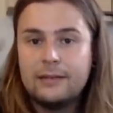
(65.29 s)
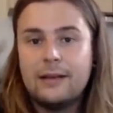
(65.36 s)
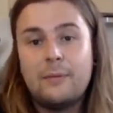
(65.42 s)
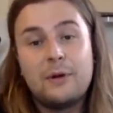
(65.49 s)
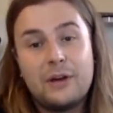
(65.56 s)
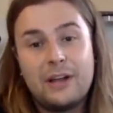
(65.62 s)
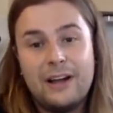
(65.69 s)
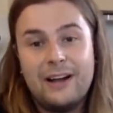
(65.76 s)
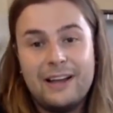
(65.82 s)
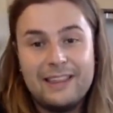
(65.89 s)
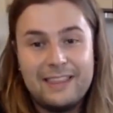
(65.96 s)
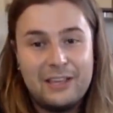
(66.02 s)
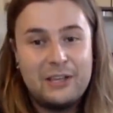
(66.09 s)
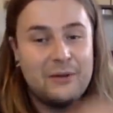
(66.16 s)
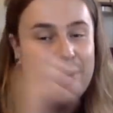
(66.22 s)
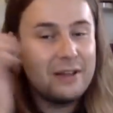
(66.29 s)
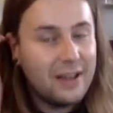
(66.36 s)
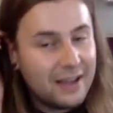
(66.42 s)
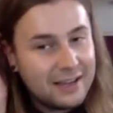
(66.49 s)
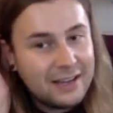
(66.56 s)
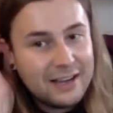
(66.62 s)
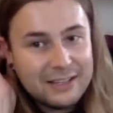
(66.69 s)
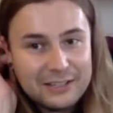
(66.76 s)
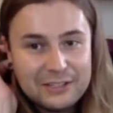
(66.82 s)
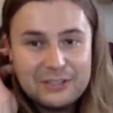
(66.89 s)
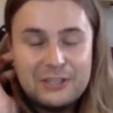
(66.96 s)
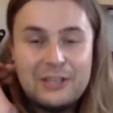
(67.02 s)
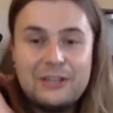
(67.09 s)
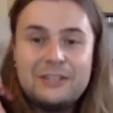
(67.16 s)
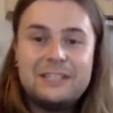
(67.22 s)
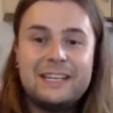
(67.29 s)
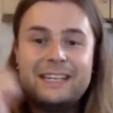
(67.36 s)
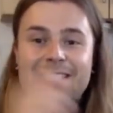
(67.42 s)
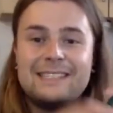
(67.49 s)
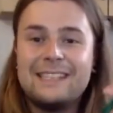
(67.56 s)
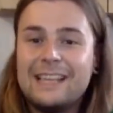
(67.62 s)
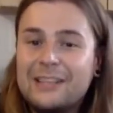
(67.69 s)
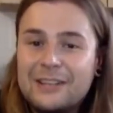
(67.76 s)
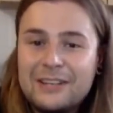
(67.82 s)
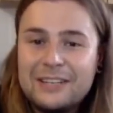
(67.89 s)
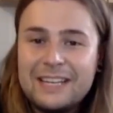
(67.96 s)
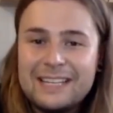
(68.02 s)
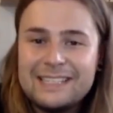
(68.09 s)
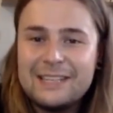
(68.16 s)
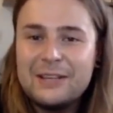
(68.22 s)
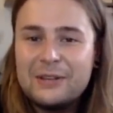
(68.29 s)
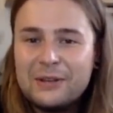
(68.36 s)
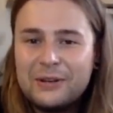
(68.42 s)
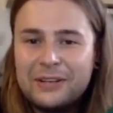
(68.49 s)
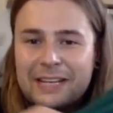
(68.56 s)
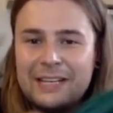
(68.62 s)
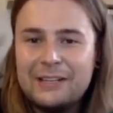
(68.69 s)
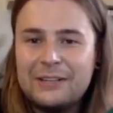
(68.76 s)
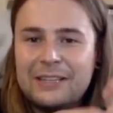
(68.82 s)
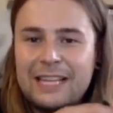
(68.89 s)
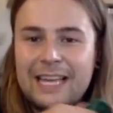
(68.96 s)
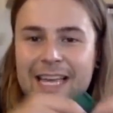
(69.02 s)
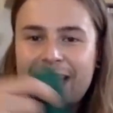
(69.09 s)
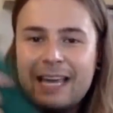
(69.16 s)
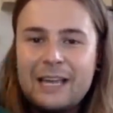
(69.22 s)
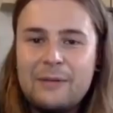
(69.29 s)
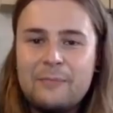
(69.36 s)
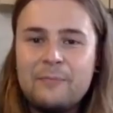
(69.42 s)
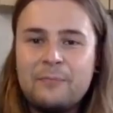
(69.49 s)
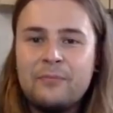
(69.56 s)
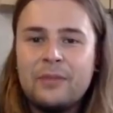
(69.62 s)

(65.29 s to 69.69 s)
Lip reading: Oh my God, hi, thank you. I look cute. Yes, hello. Yes, hi, Connie. Hi, Lee.